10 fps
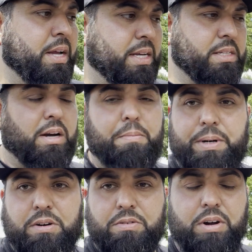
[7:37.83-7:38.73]
It's got to be
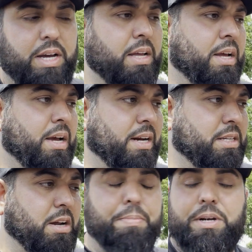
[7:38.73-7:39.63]
done right, and it's
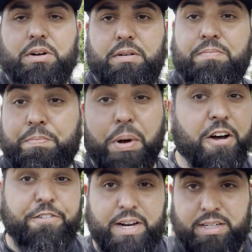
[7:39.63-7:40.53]
got to be done
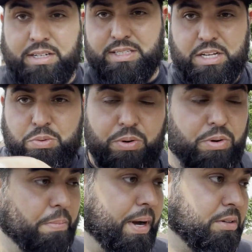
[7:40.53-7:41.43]
perfect, because that's what we're
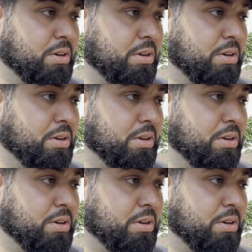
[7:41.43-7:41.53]
all about.